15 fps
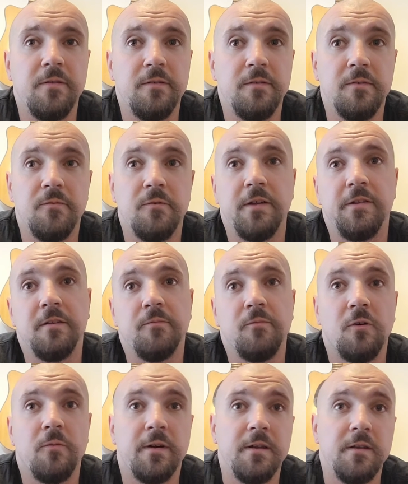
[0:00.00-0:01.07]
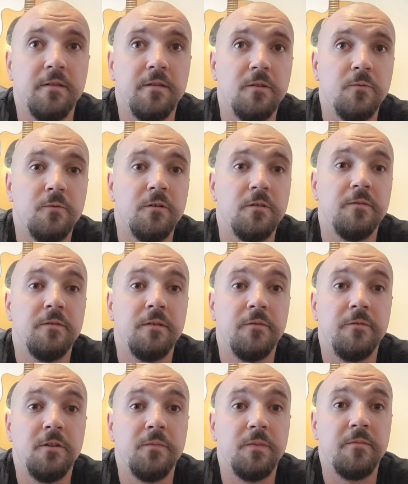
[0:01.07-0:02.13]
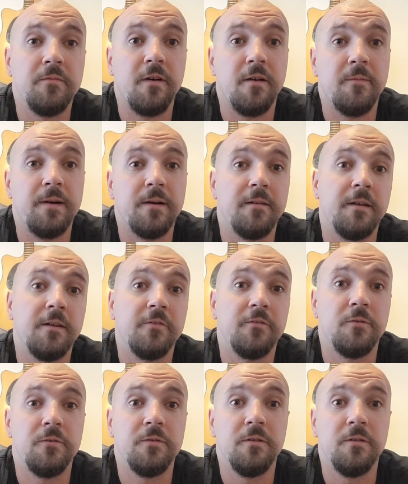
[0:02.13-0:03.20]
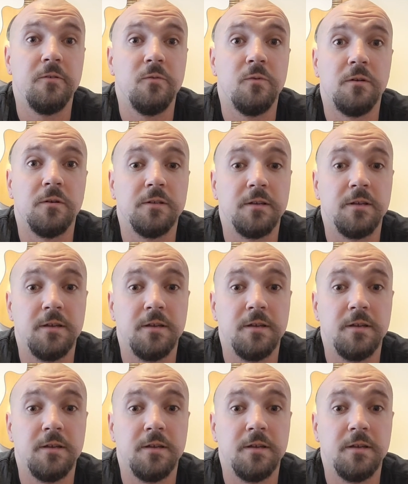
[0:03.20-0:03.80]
You've wasted more money than you would have if you spent £5 extra with the good water.